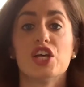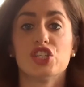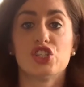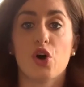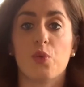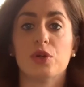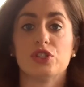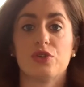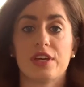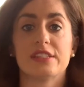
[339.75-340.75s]
So we'll
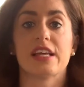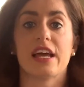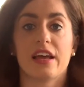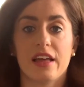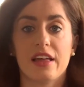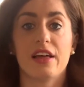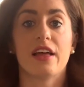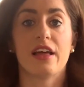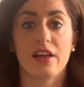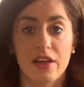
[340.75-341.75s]
do things like
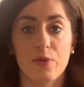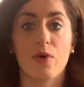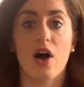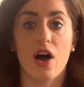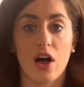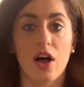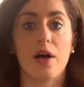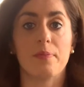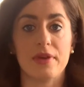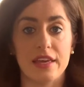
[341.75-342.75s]
we'll
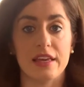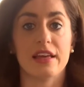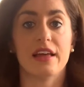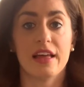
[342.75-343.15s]
all be